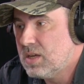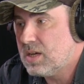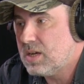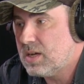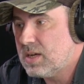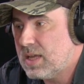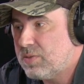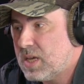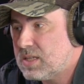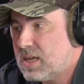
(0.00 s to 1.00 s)

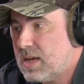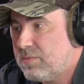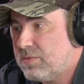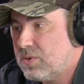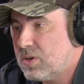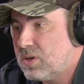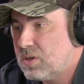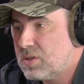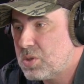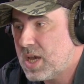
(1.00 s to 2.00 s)
at that time
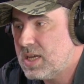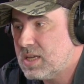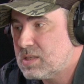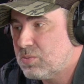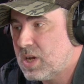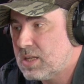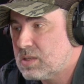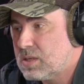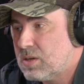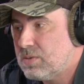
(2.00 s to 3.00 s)
for Jay as well.
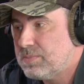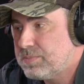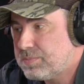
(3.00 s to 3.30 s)
So